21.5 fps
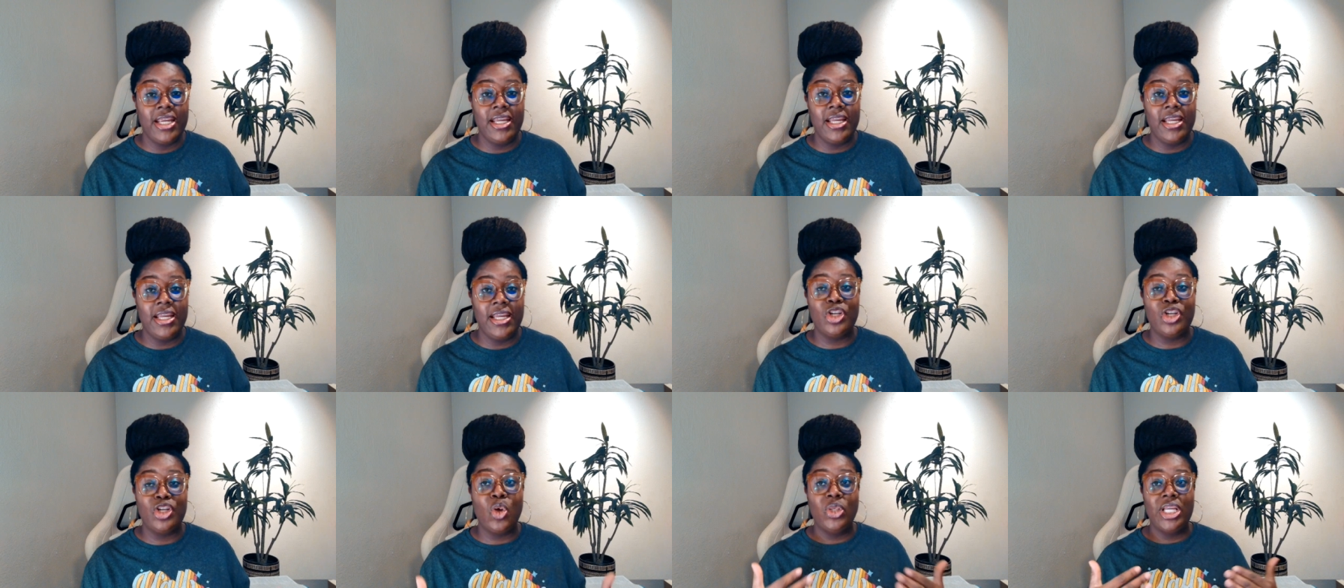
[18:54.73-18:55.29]
And
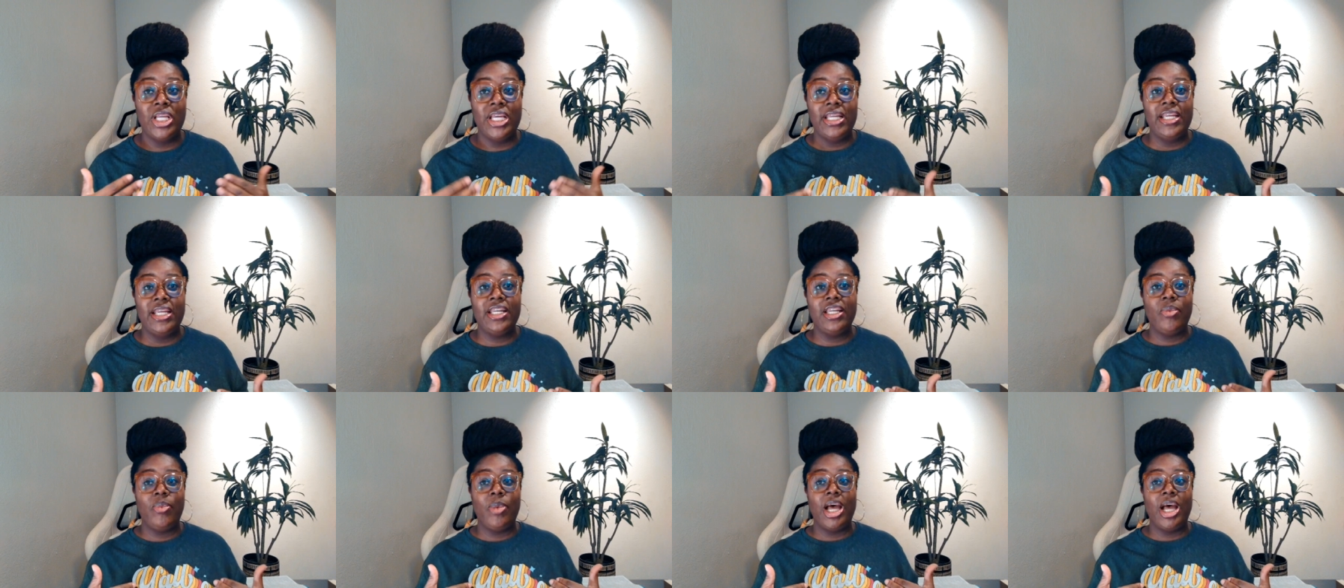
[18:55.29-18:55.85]
don't let
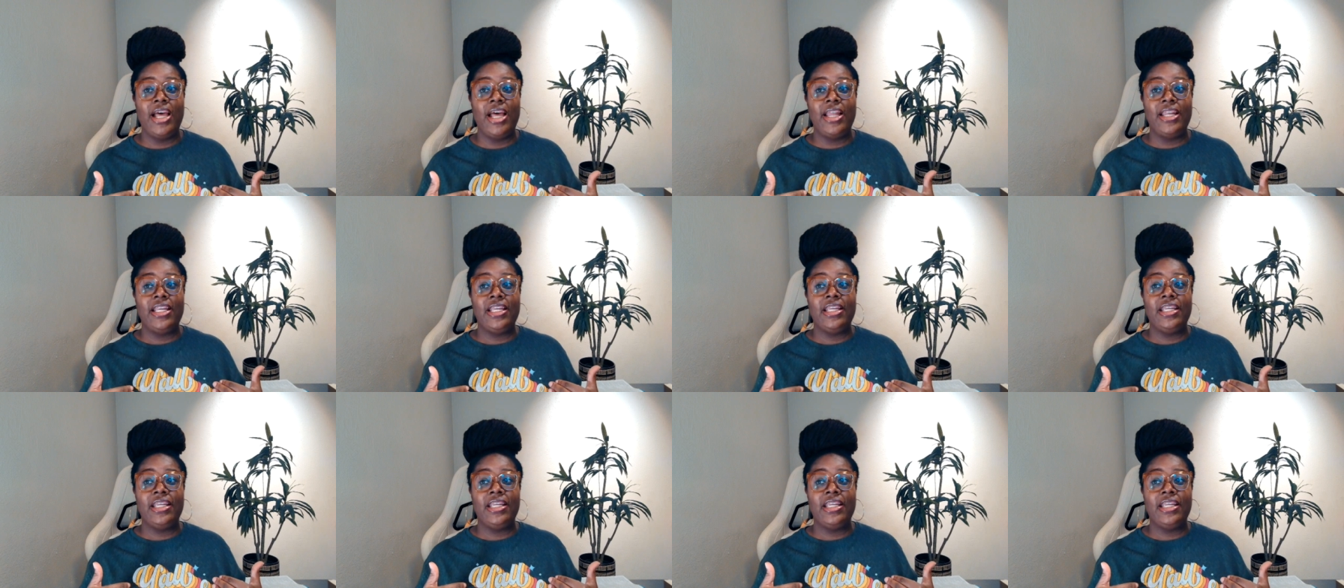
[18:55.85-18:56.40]

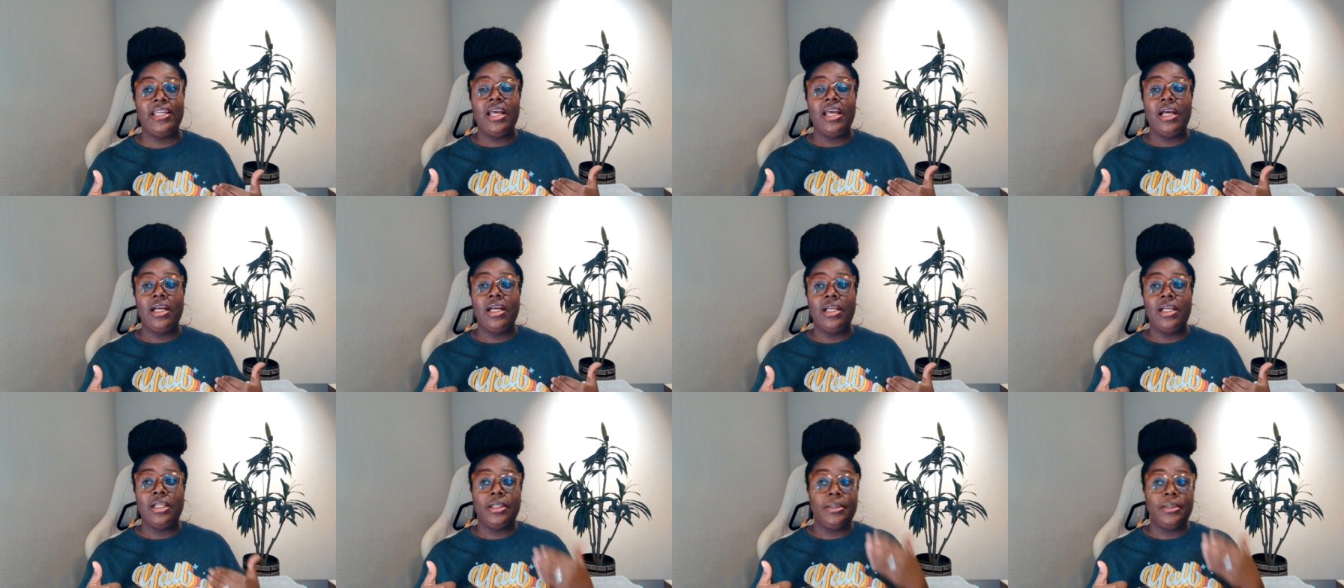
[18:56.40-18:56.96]
anybody
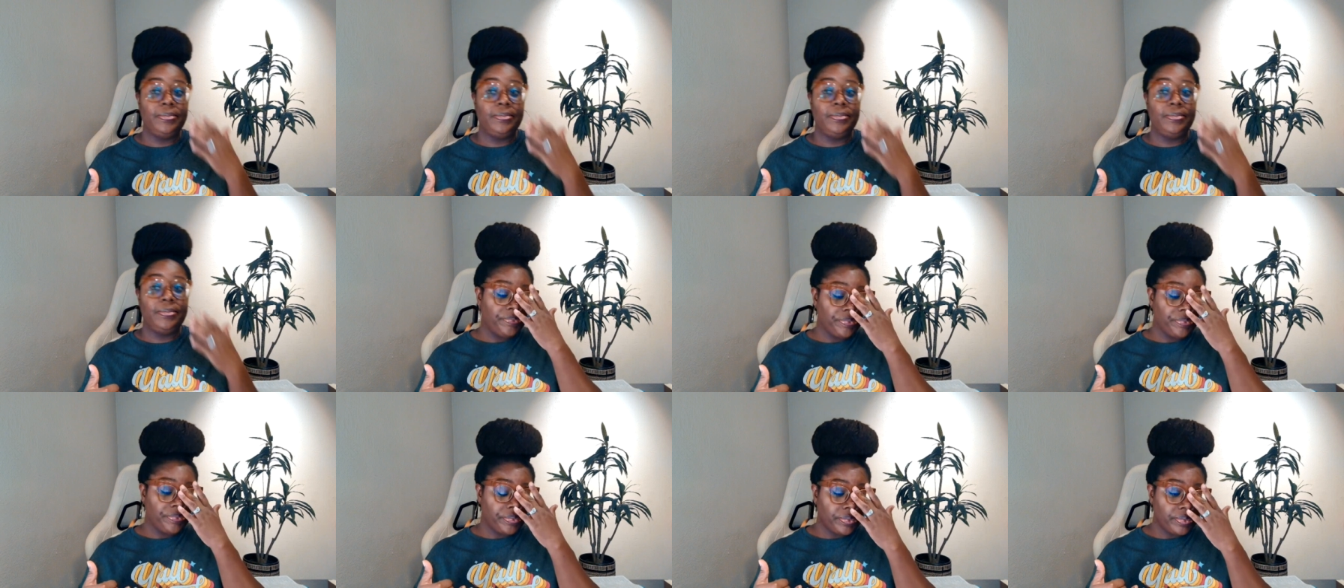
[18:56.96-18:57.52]
um,
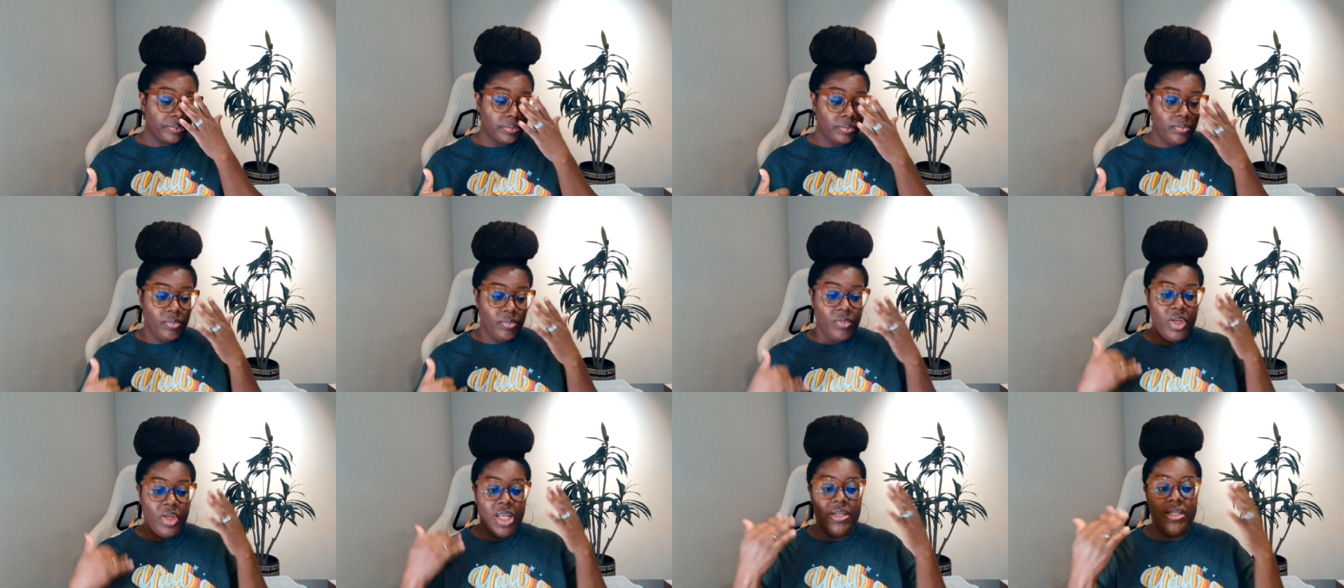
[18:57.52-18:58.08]

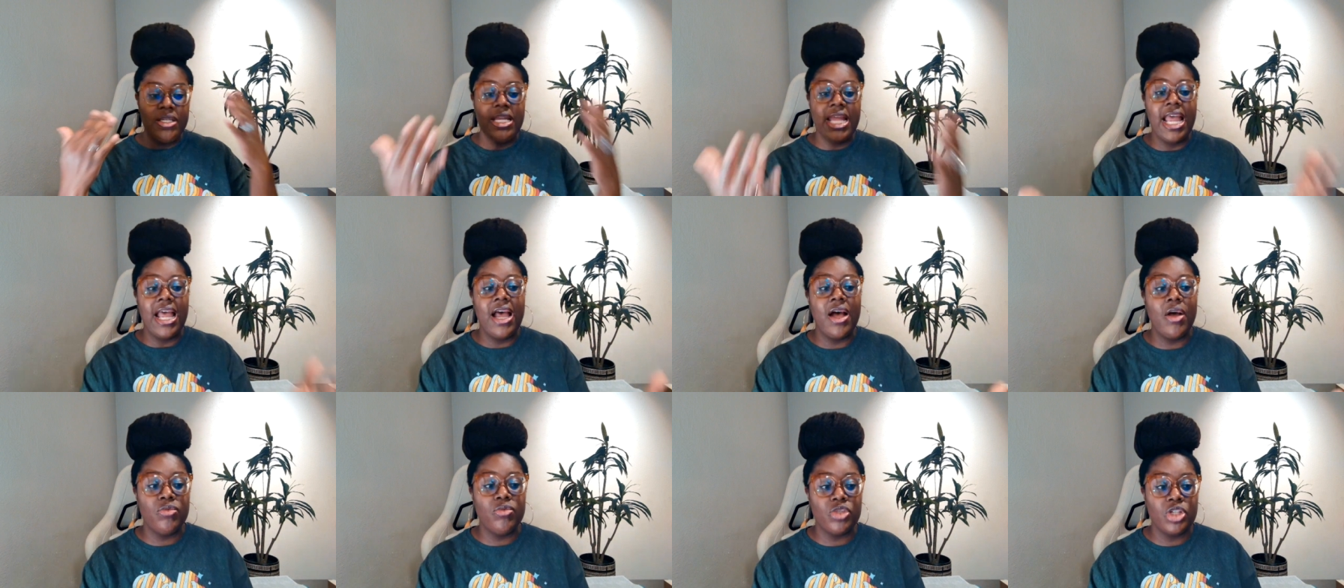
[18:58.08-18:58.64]

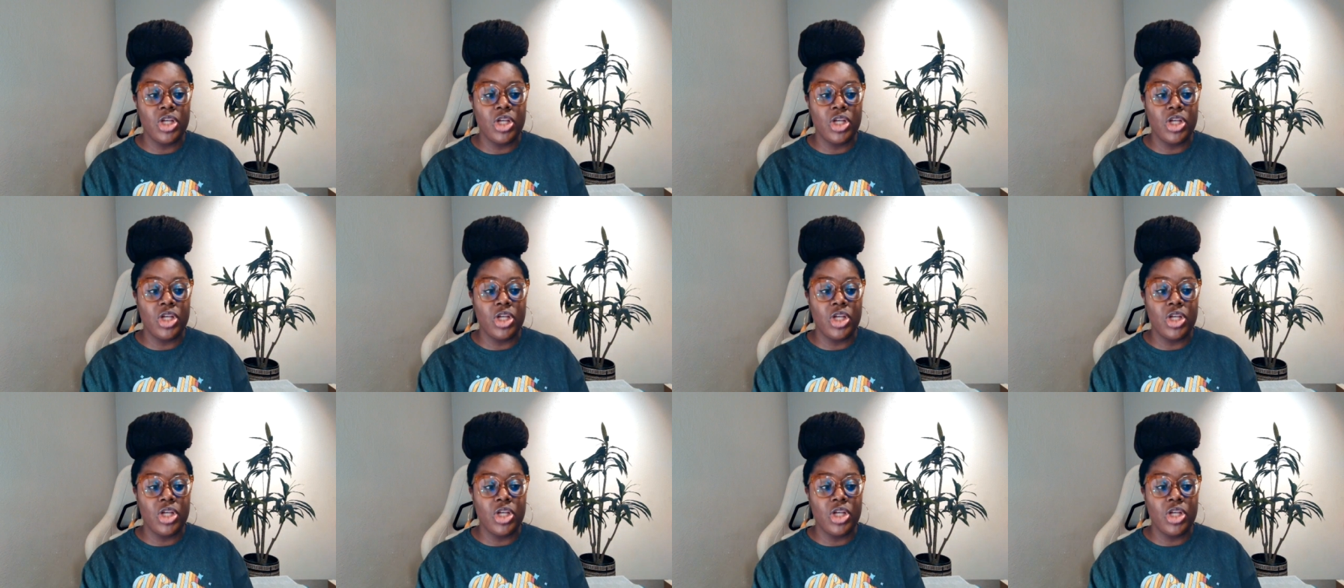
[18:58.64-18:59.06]
down talk